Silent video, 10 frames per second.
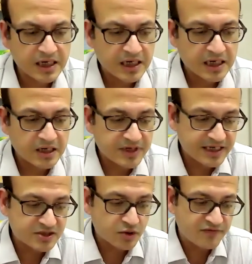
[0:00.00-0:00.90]
Now, there
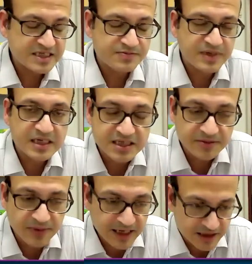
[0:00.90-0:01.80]
has always been a
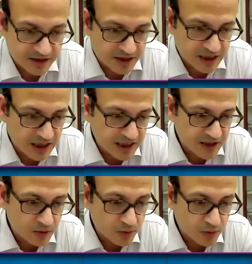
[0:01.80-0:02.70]
debate
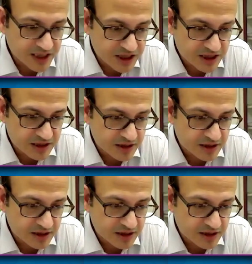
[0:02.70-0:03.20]
regarding which